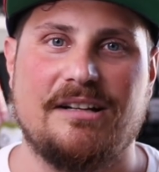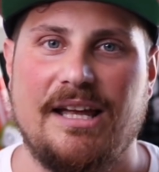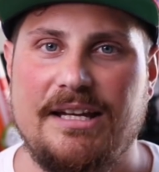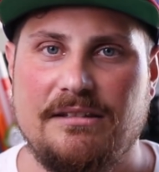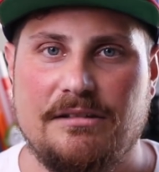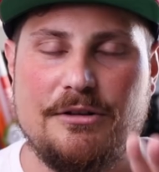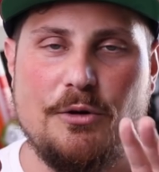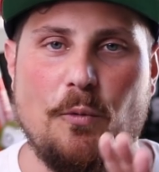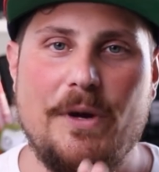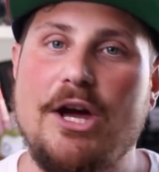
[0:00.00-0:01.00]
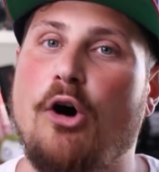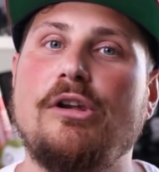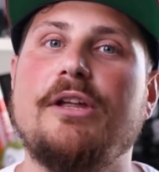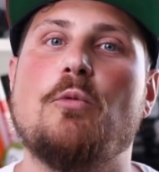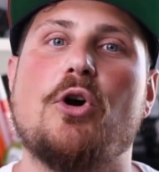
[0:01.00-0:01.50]
Client, we
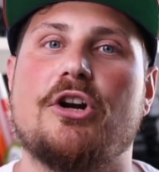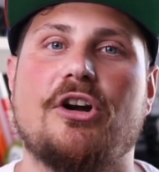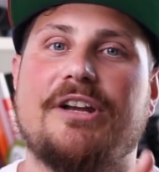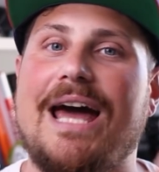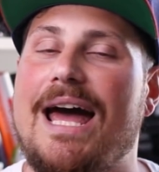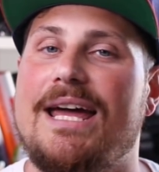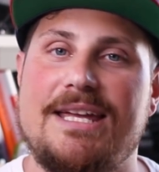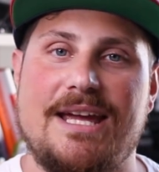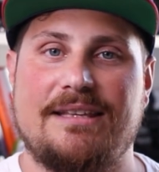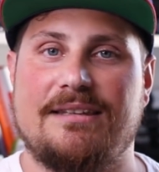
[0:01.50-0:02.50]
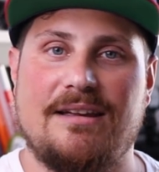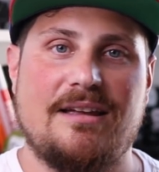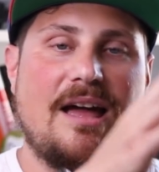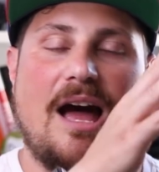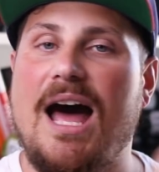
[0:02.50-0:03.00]
only work on high-end,
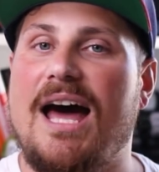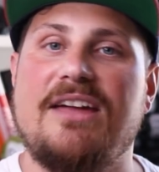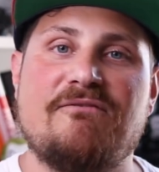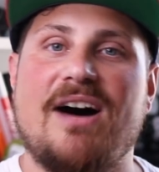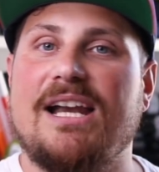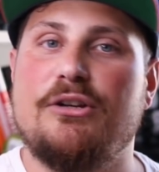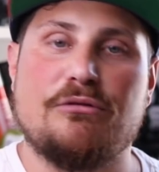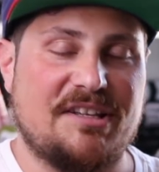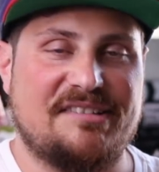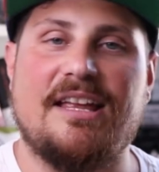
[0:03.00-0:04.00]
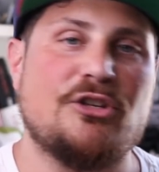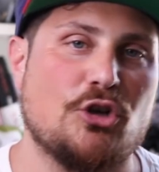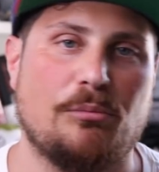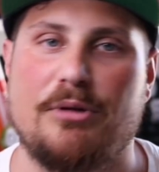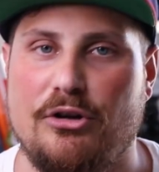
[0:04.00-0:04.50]
high-value
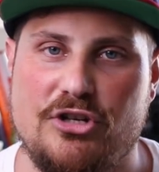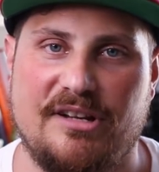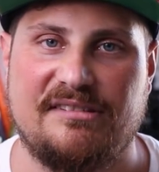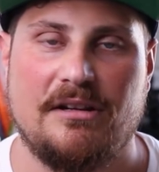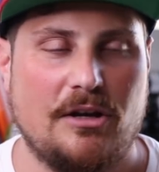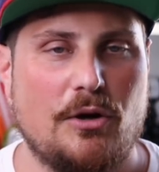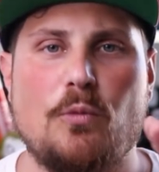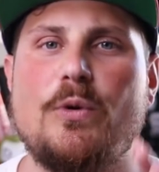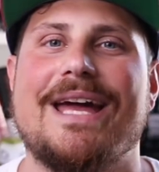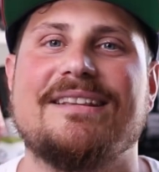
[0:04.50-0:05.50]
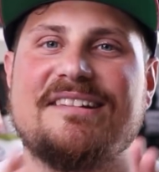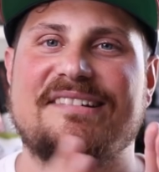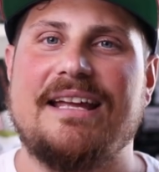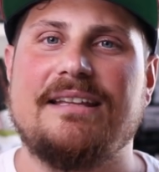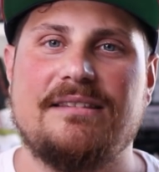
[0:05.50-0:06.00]
residential projects. We
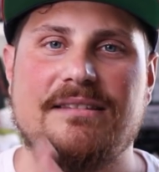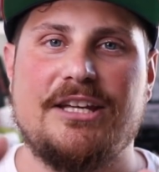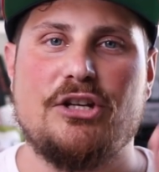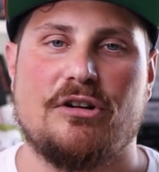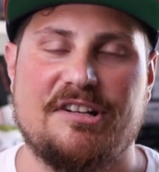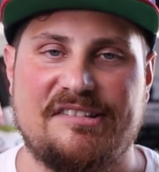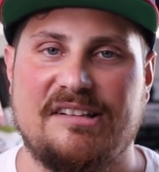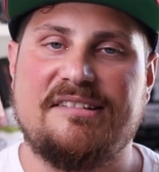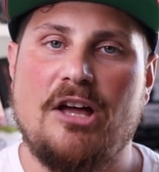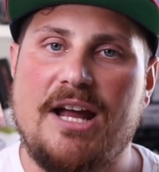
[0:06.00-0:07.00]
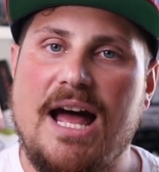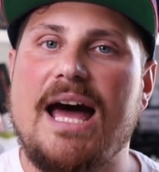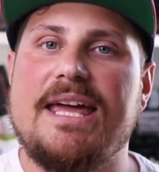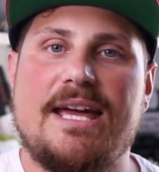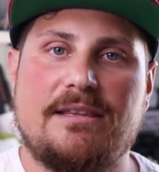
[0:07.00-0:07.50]
understand that yours is not a
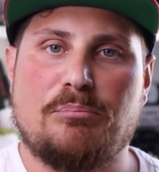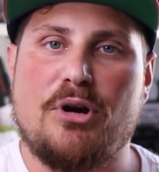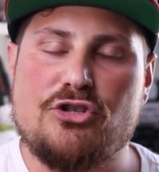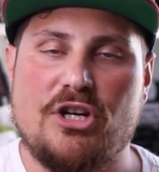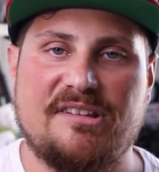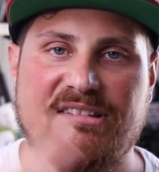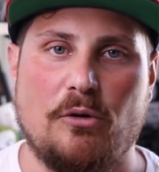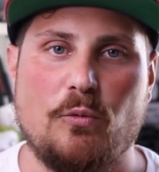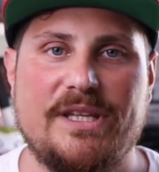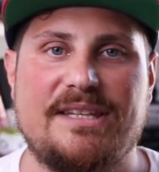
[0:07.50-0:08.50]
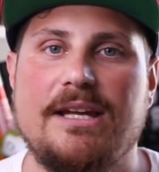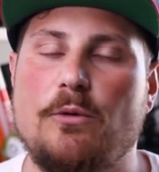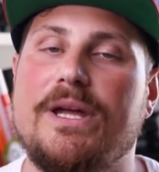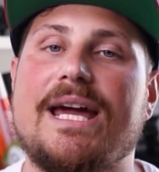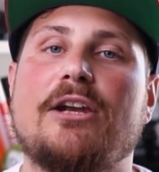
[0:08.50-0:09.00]
high-end project, so we think
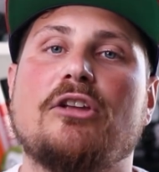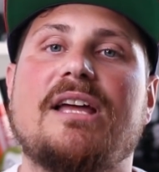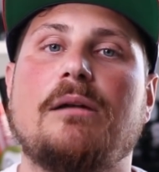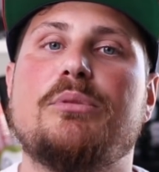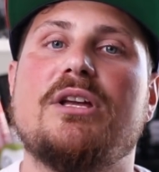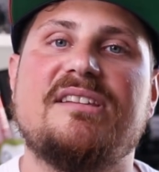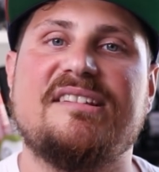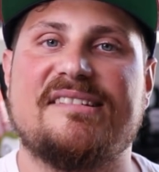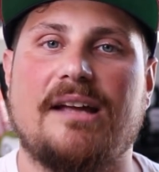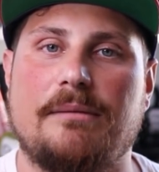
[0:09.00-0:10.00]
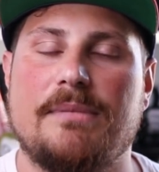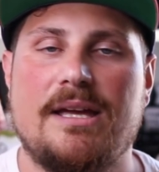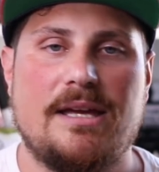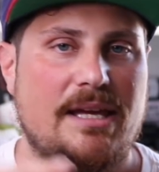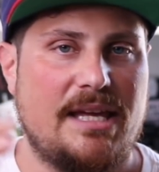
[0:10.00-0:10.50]
we cannot help you at this time.
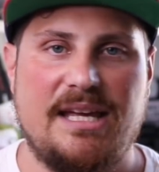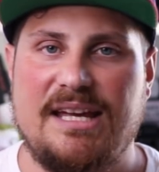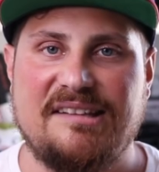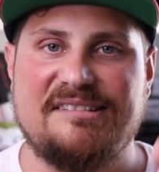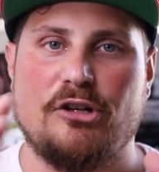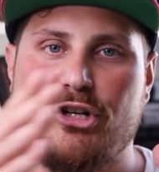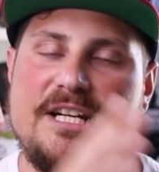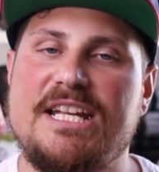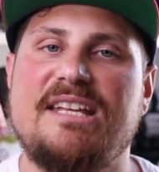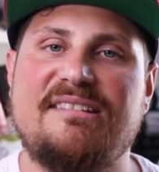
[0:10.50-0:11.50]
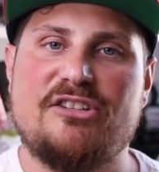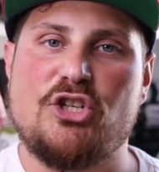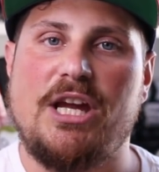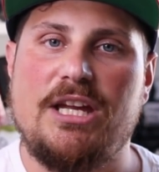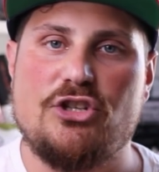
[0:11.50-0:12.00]
In case your needs
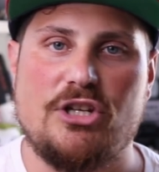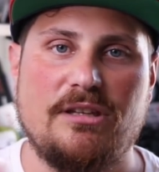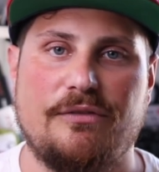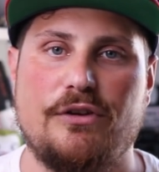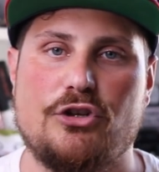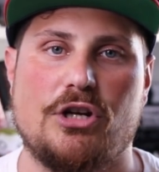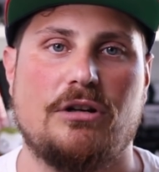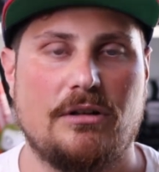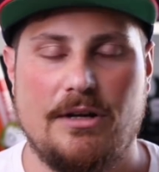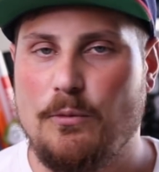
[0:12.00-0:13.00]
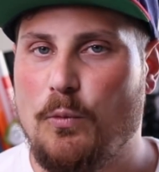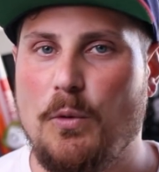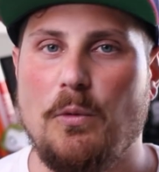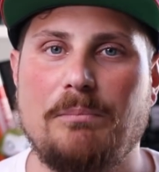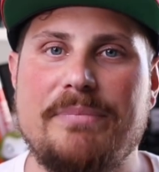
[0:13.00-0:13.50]
change in the future, we
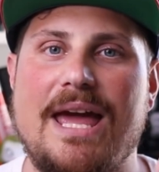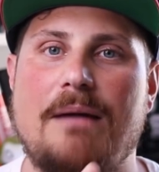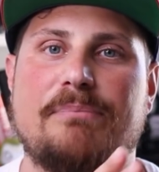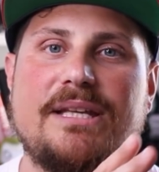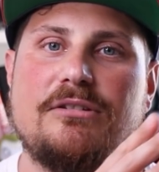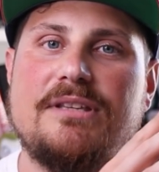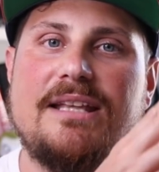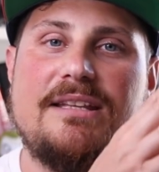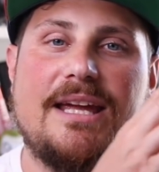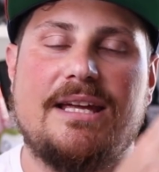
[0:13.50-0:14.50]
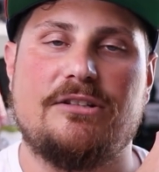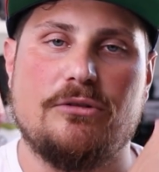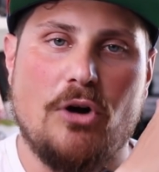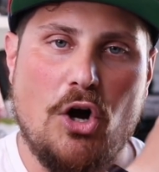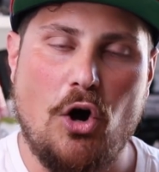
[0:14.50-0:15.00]
will be happy to dedicate
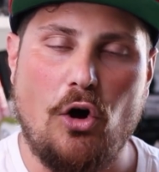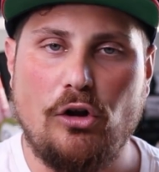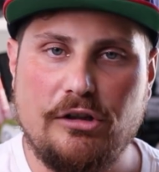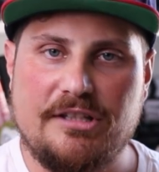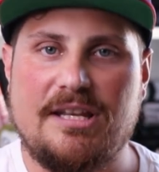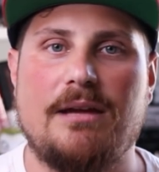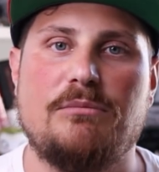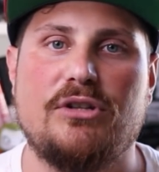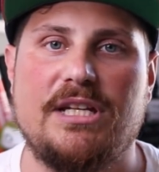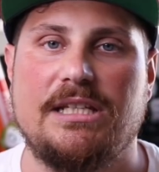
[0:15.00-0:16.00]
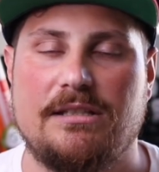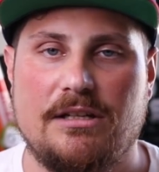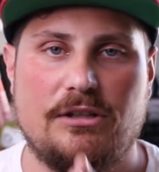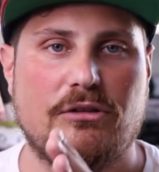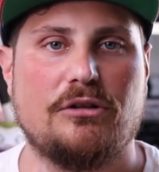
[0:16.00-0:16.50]
you all the time you need
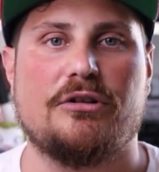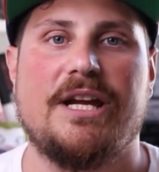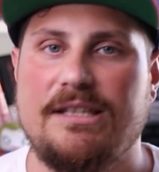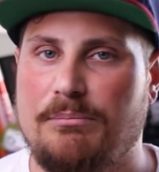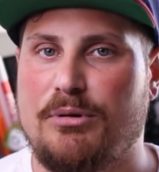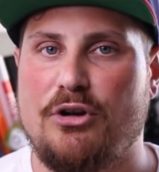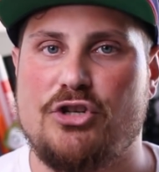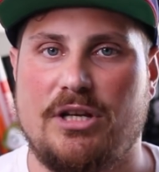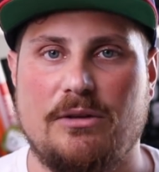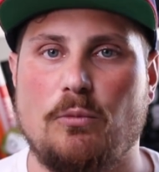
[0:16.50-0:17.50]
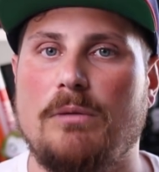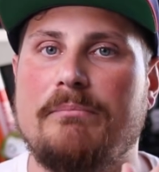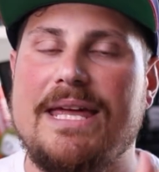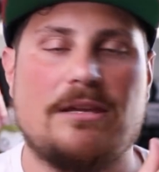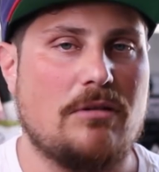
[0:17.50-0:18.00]
to create a project that will
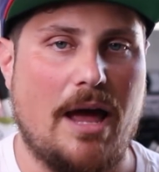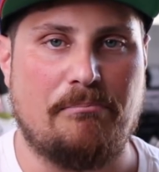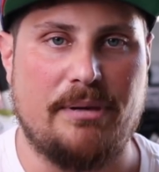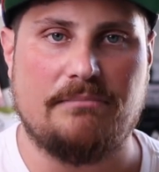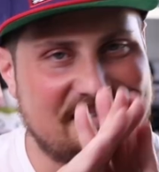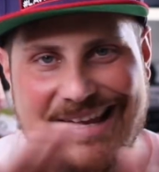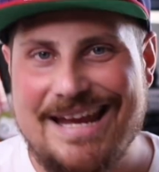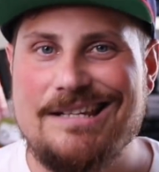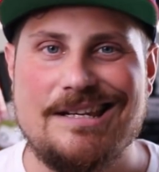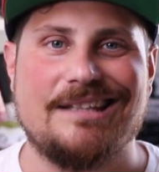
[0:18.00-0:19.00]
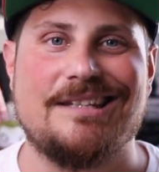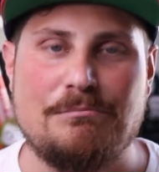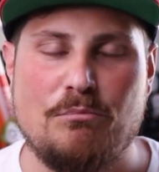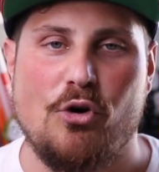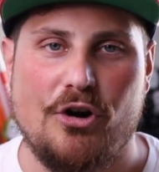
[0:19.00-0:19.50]
make you happy." Say nothing
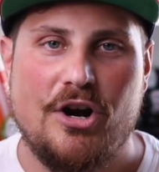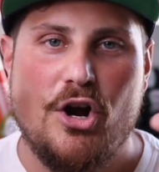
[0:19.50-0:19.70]
more.